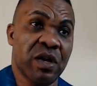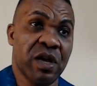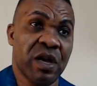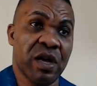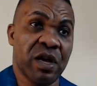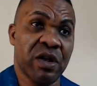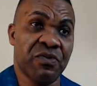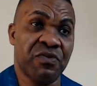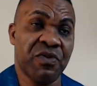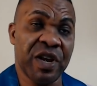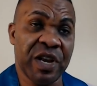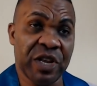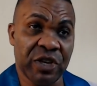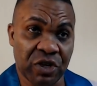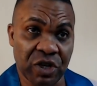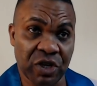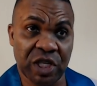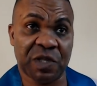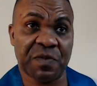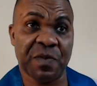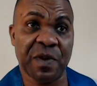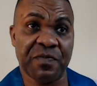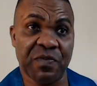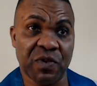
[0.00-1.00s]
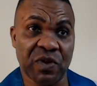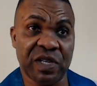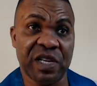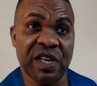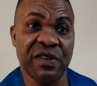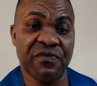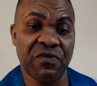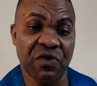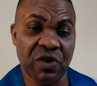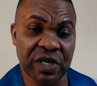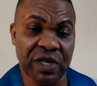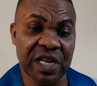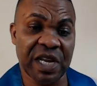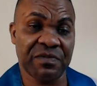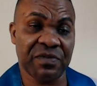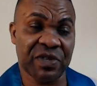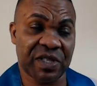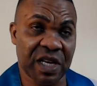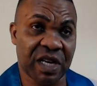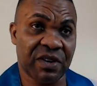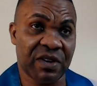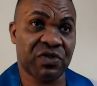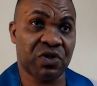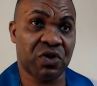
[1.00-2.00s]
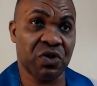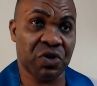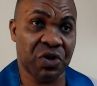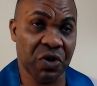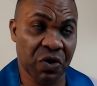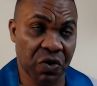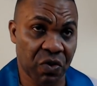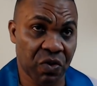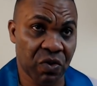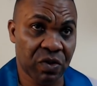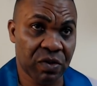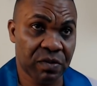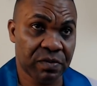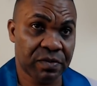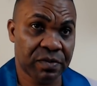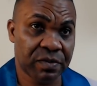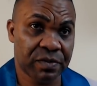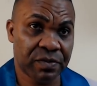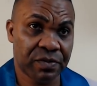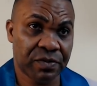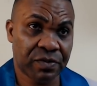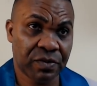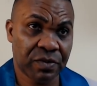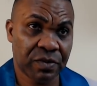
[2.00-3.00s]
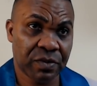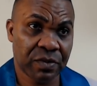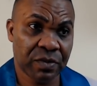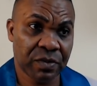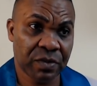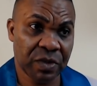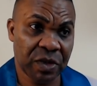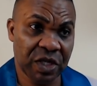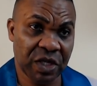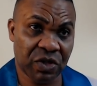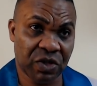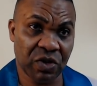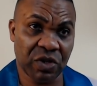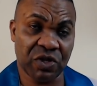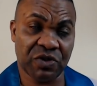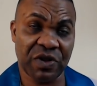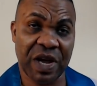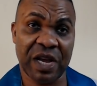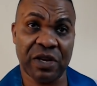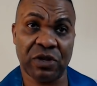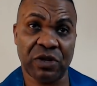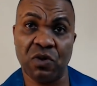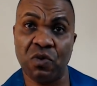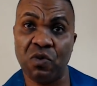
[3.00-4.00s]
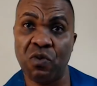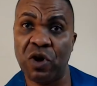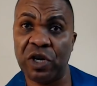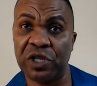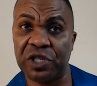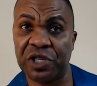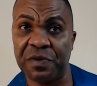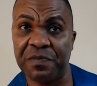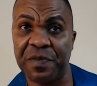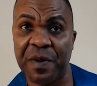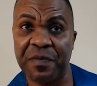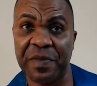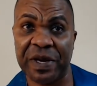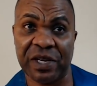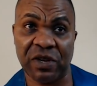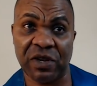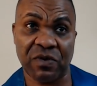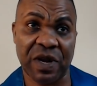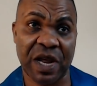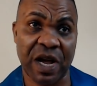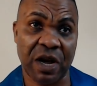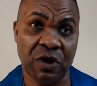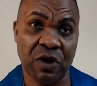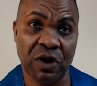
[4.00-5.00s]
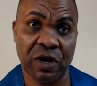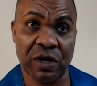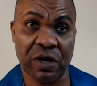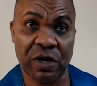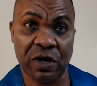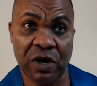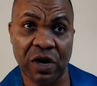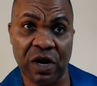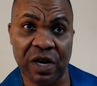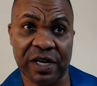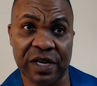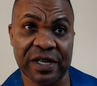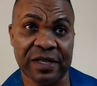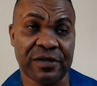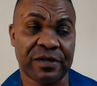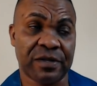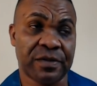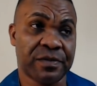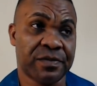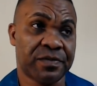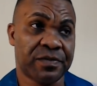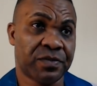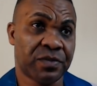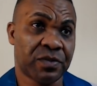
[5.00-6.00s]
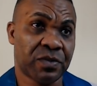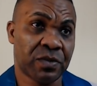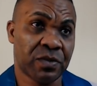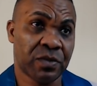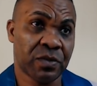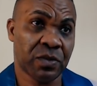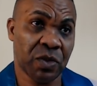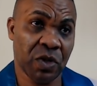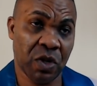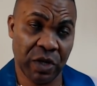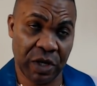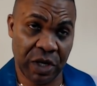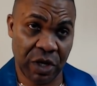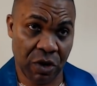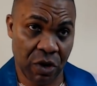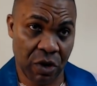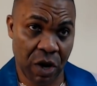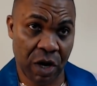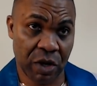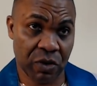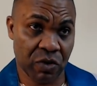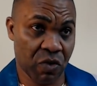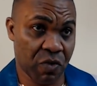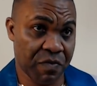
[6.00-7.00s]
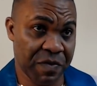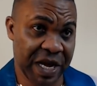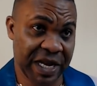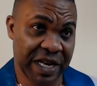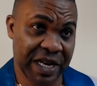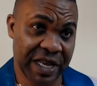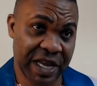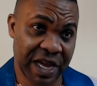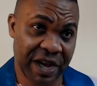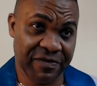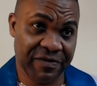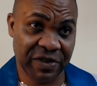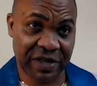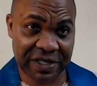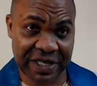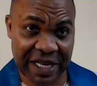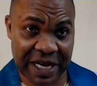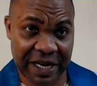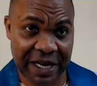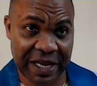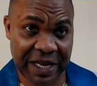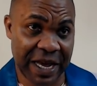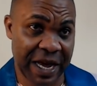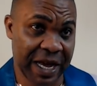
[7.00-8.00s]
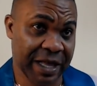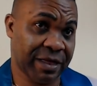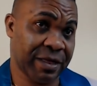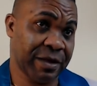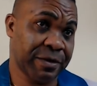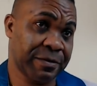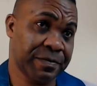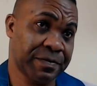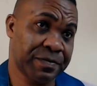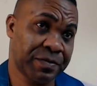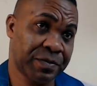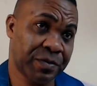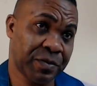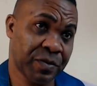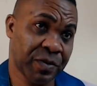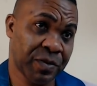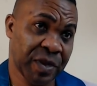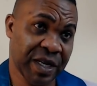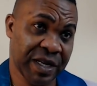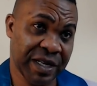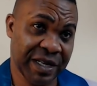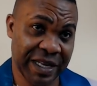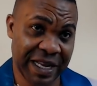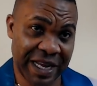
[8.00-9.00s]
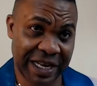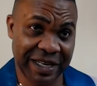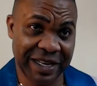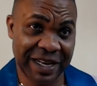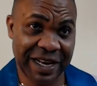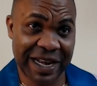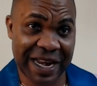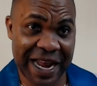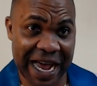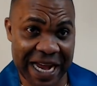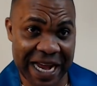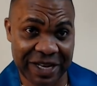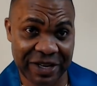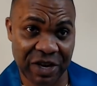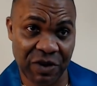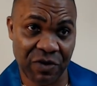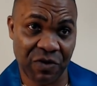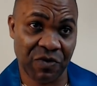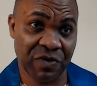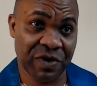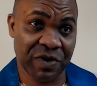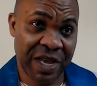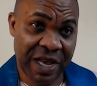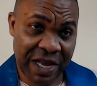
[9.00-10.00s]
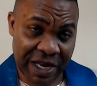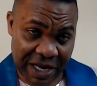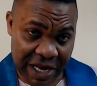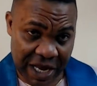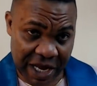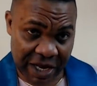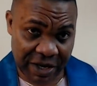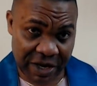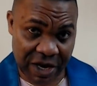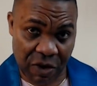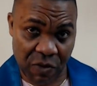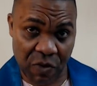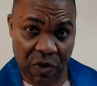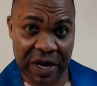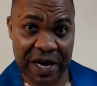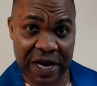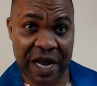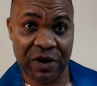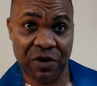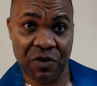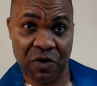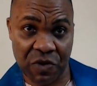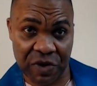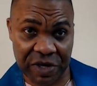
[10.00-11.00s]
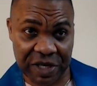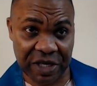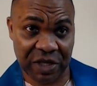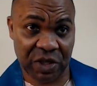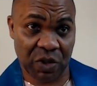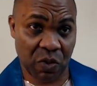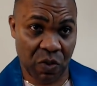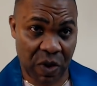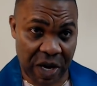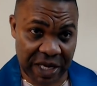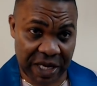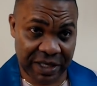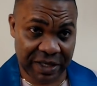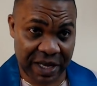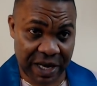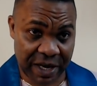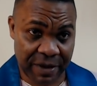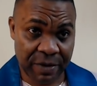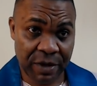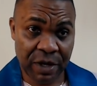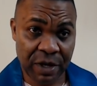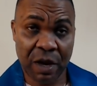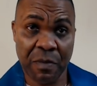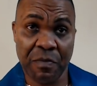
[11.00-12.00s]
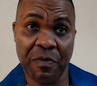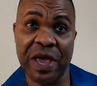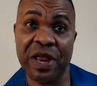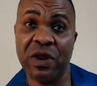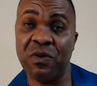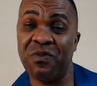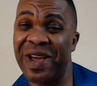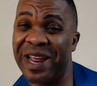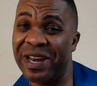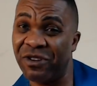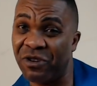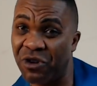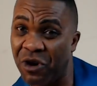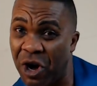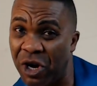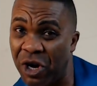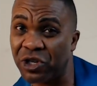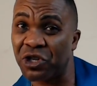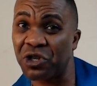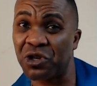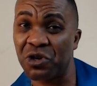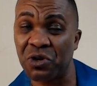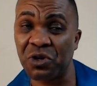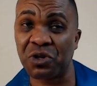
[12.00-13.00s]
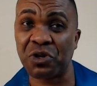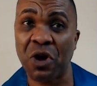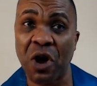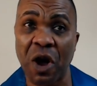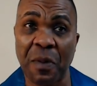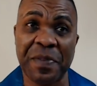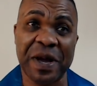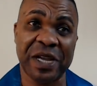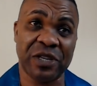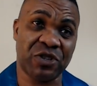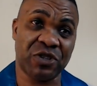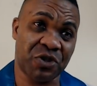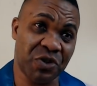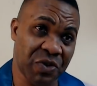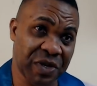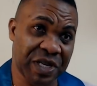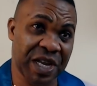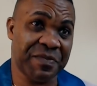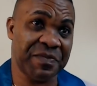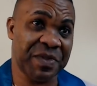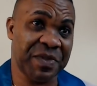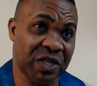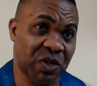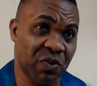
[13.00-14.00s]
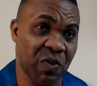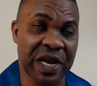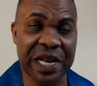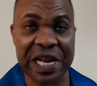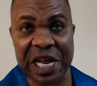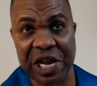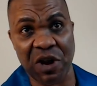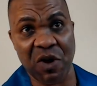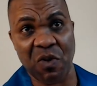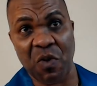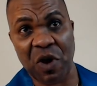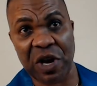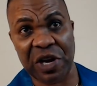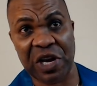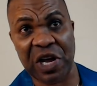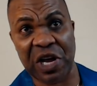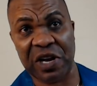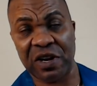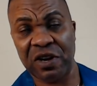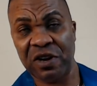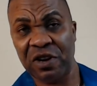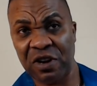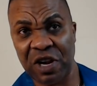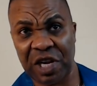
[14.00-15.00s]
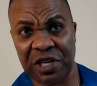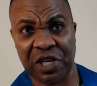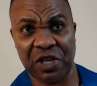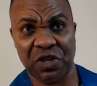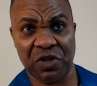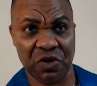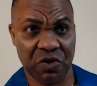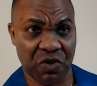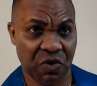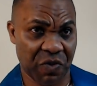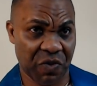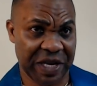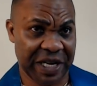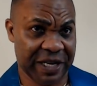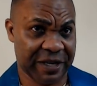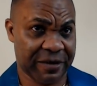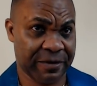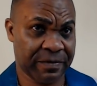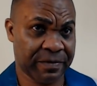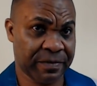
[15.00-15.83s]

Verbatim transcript: the religious people devote themselves to do, is to try to worship a particular god or goddess, or the God who made the heavens and the earth. They delight, they want to know his ways. But when God shows up and shows them his way, they don't want nothing to do with it.